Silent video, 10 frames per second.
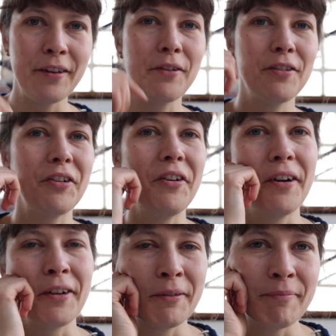
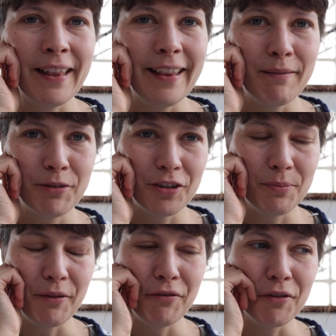her on my lap
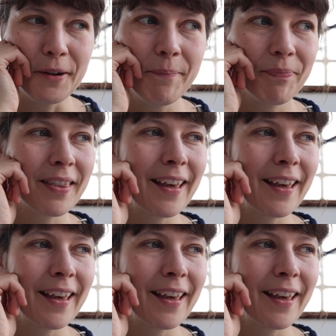just before,